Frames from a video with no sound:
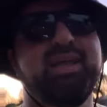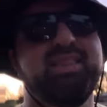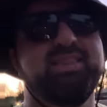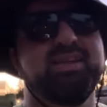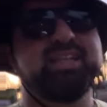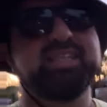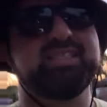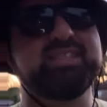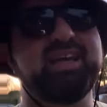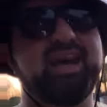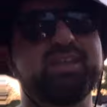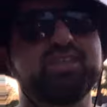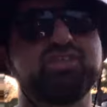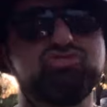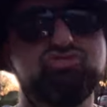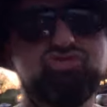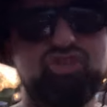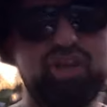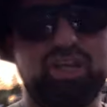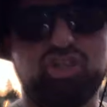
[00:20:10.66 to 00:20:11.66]
that is not as
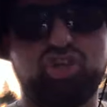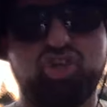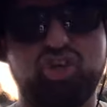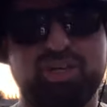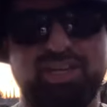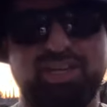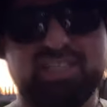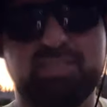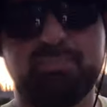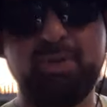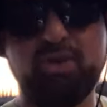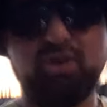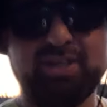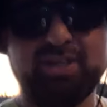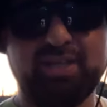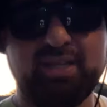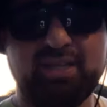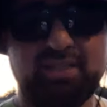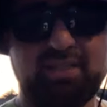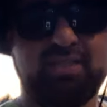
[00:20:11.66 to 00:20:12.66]
rich in
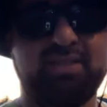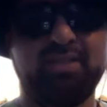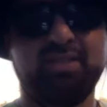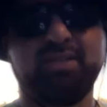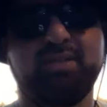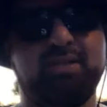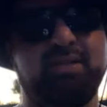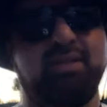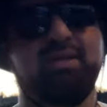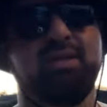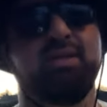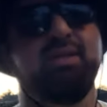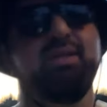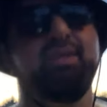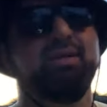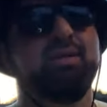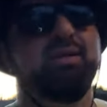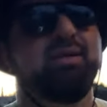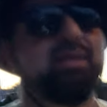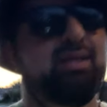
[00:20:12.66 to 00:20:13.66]
experience
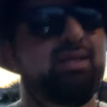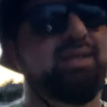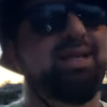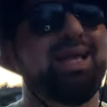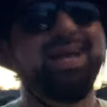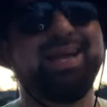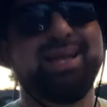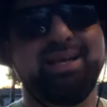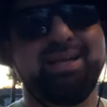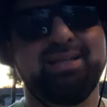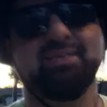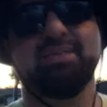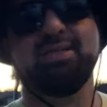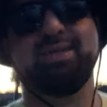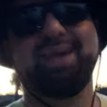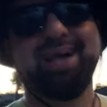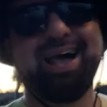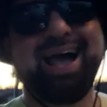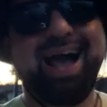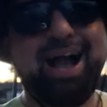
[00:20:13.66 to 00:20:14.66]
and
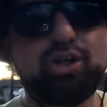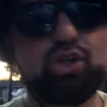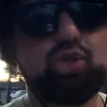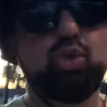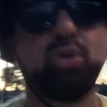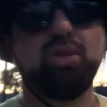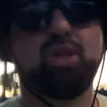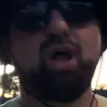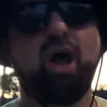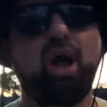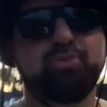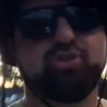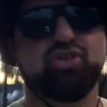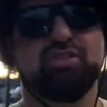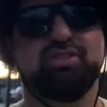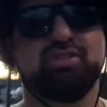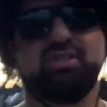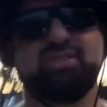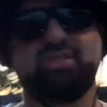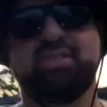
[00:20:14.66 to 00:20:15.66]
actual
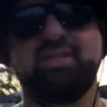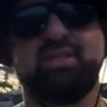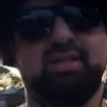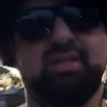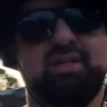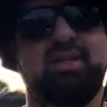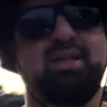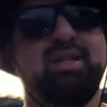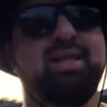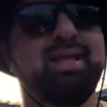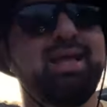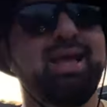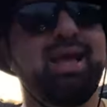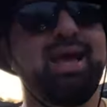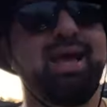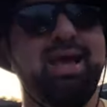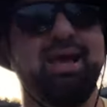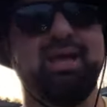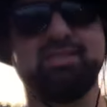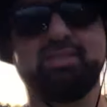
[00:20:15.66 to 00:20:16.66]
options
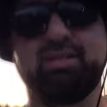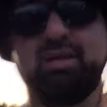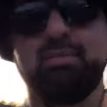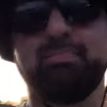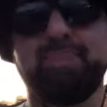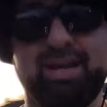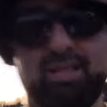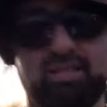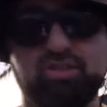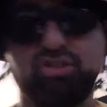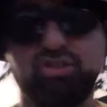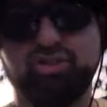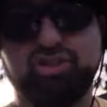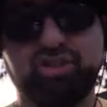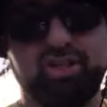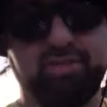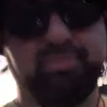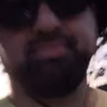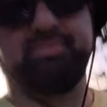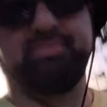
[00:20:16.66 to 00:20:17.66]
as competitors.